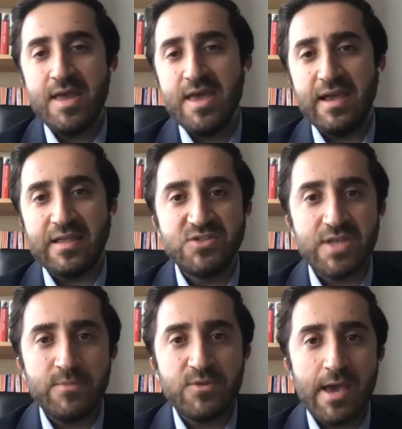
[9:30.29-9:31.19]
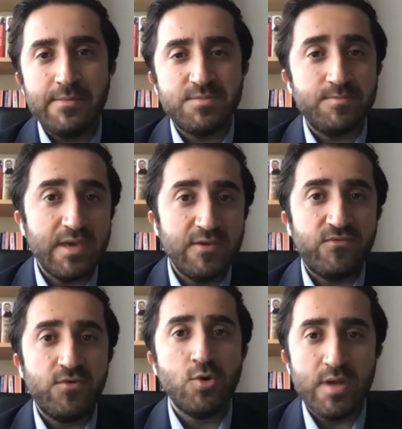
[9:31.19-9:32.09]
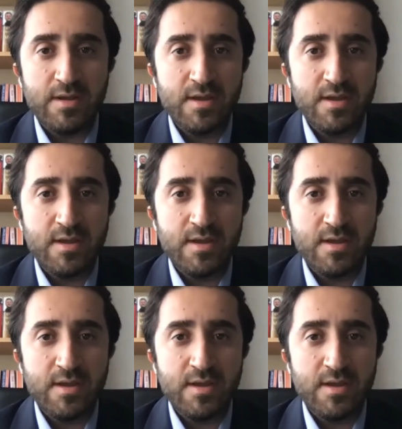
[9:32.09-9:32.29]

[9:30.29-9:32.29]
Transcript: It can sometimes be fluid.